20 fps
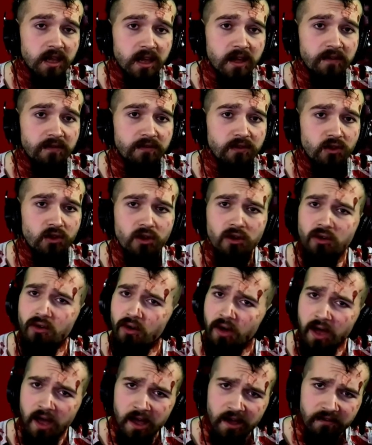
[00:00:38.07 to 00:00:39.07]
if
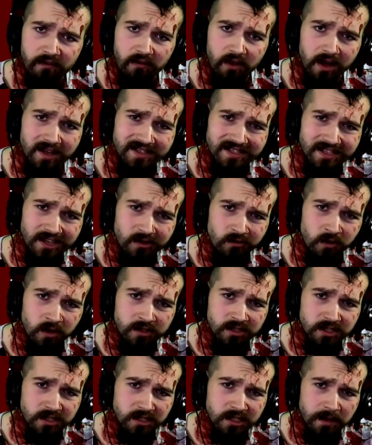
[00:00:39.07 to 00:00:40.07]
you fancy
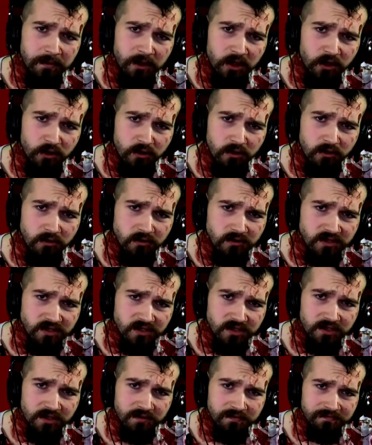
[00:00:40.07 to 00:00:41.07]
watching some of
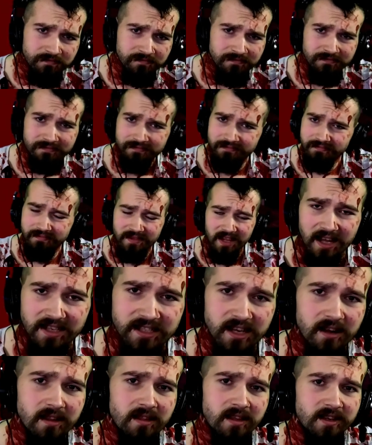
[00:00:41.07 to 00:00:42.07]
those. I
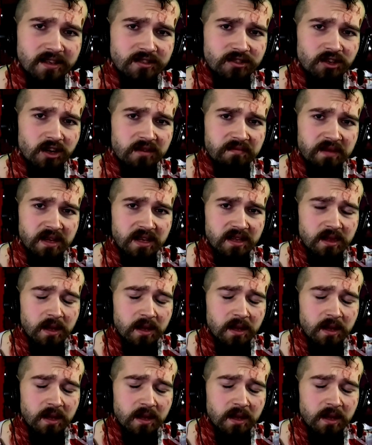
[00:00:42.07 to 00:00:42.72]
certainly enjoyed making